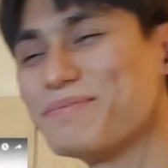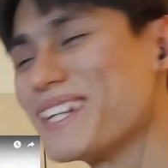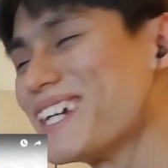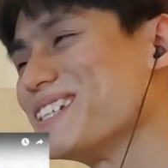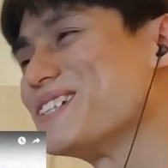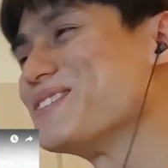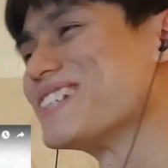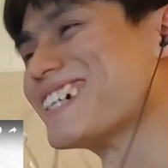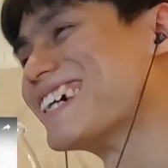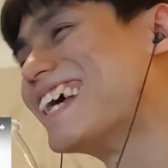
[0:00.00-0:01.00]
Picking and
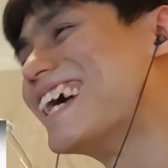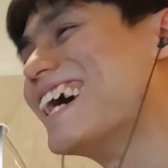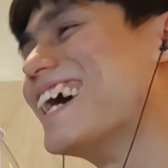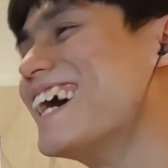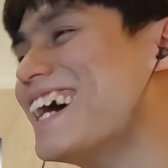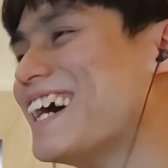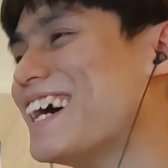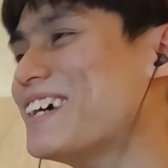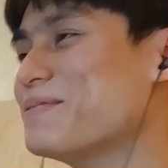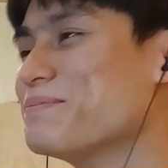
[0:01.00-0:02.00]
choosing.
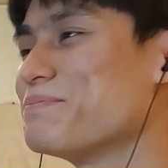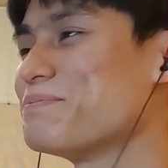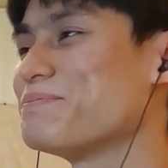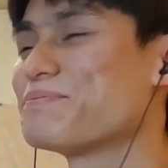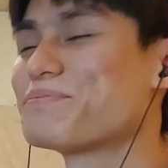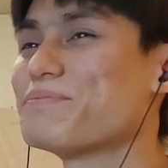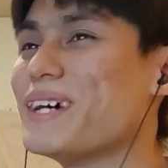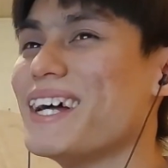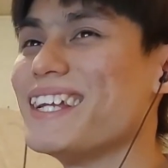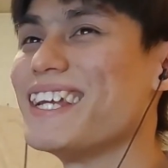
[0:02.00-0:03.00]

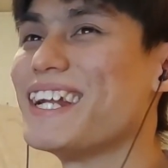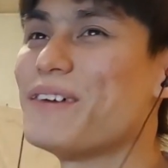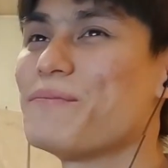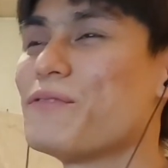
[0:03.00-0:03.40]
But, you know,